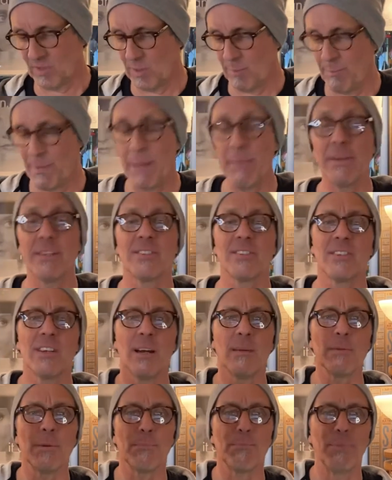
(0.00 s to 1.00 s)
maybe it's
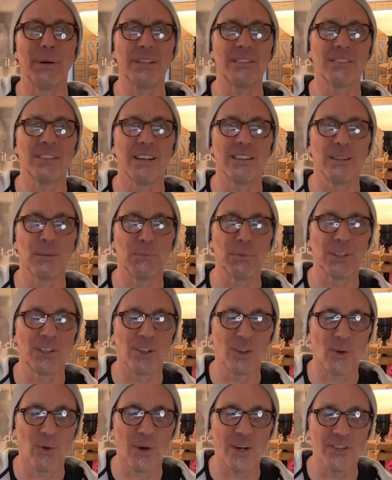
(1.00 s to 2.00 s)
time to bust out the book of
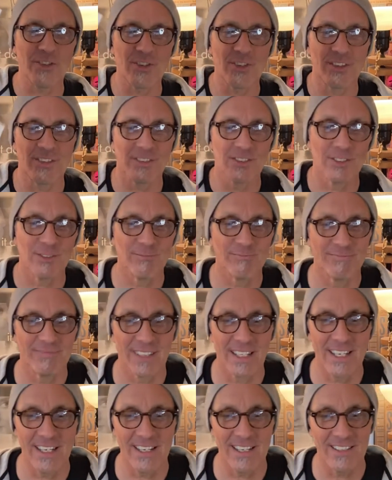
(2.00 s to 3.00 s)
questions.
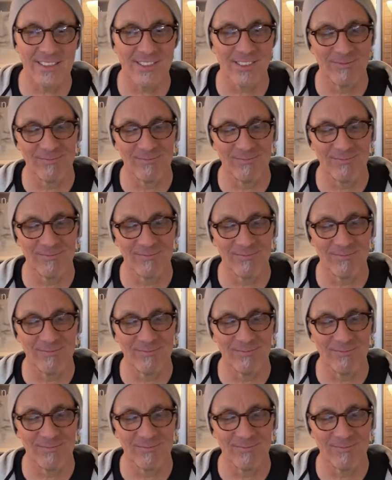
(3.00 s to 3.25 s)
Keys.